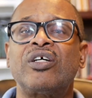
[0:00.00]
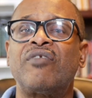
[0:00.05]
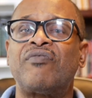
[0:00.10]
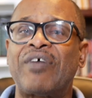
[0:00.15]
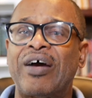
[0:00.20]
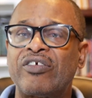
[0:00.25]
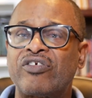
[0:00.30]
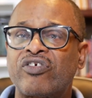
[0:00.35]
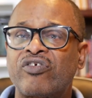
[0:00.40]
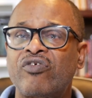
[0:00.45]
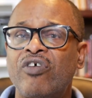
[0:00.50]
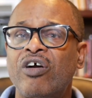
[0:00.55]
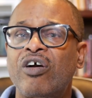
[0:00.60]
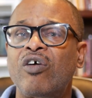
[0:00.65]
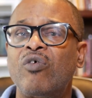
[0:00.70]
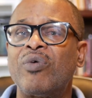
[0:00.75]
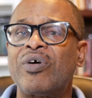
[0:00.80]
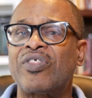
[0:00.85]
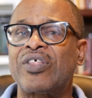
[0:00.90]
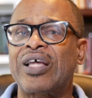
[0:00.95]
if I struggle
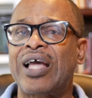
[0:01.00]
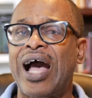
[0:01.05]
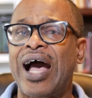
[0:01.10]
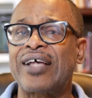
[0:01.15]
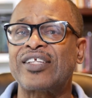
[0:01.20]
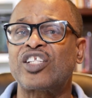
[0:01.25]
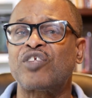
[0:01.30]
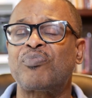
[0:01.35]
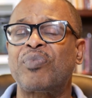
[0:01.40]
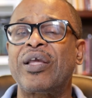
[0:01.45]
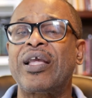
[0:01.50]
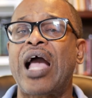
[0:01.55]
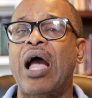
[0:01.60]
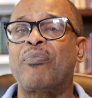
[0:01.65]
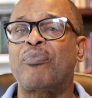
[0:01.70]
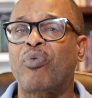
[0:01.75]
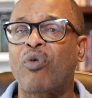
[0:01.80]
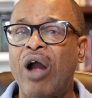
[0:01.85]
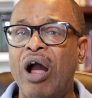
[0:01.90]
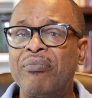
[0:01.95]
with gossiping, I
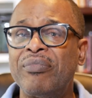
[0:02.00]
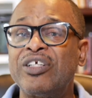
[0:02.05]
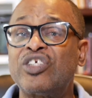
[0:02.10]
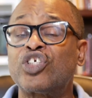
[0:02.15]
probably